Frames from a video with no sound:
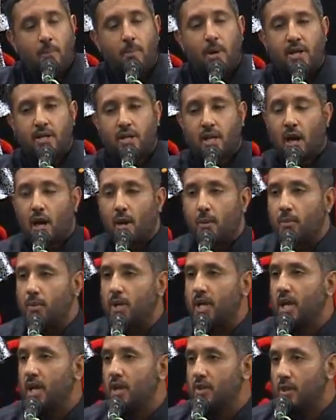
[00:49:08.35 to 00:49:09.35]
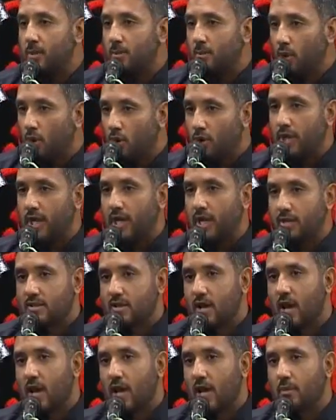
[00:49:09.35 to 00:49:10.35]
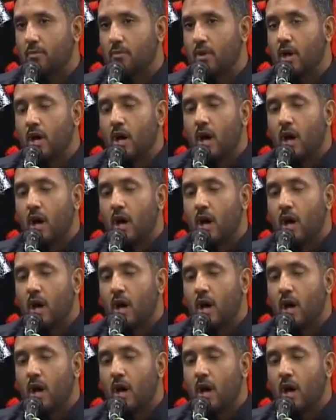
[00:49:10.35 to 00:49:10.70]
But come near the morning time,